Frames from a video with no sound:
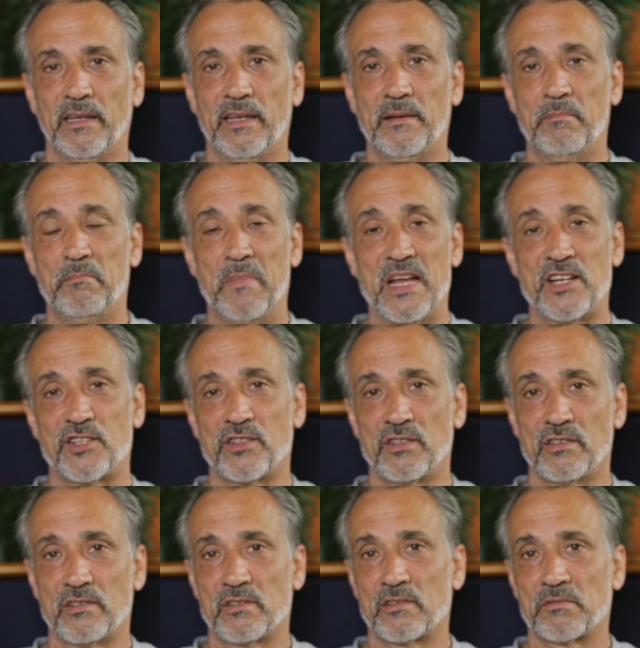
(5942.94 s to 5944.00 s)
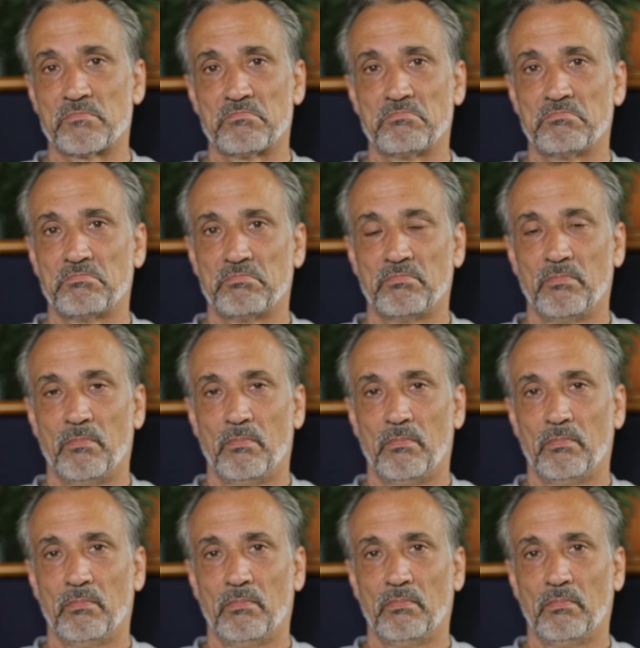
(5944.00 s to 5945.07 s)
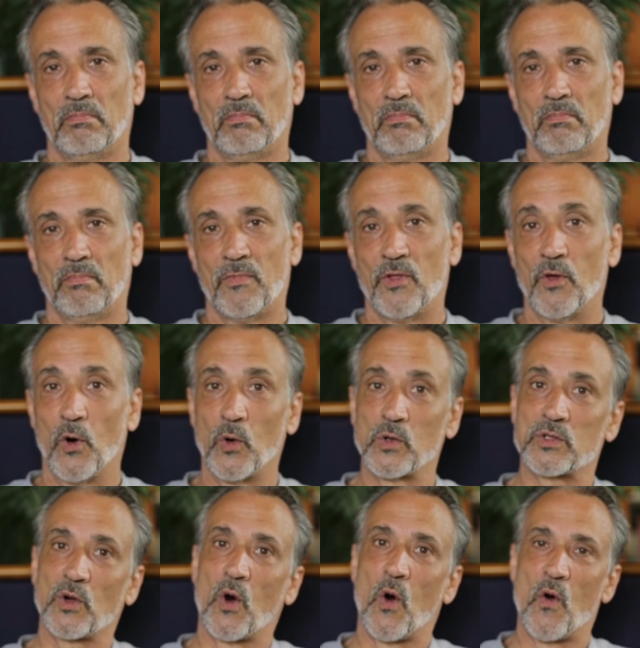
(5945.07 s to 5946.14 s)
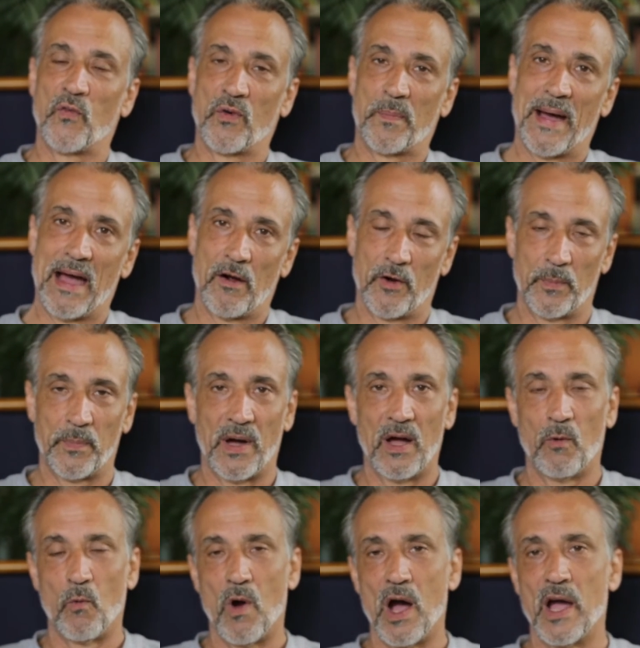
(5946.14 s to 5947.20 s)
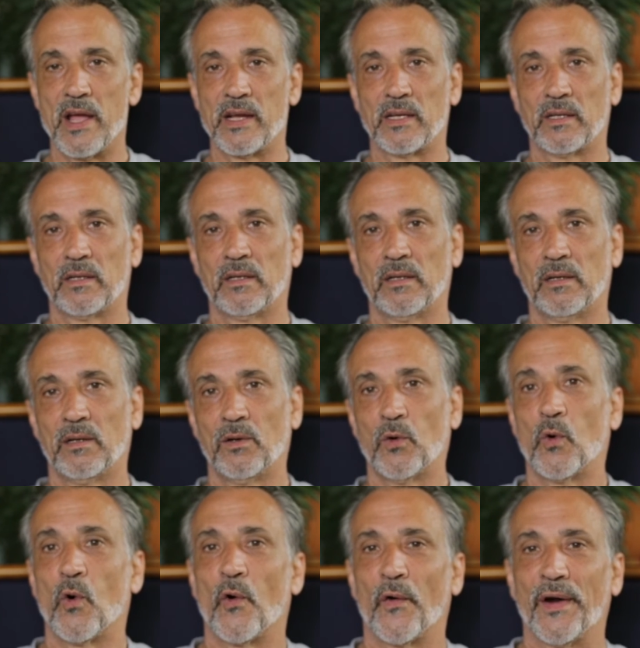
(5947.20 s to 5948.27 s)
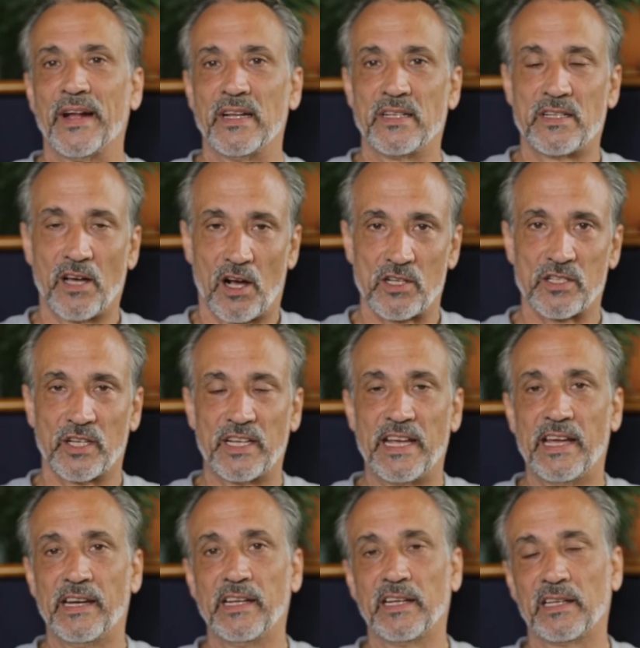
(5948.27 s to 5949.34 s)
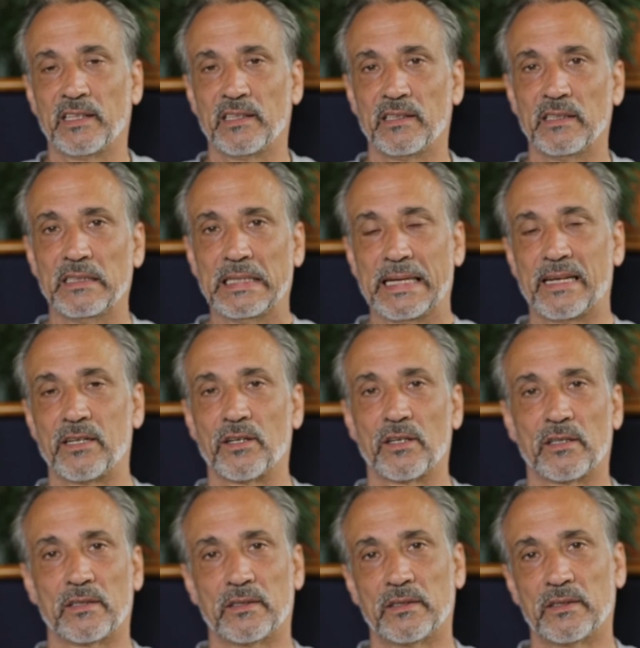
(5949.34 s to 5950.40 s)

it mentions those overpowered by wine or intoxicating liquor.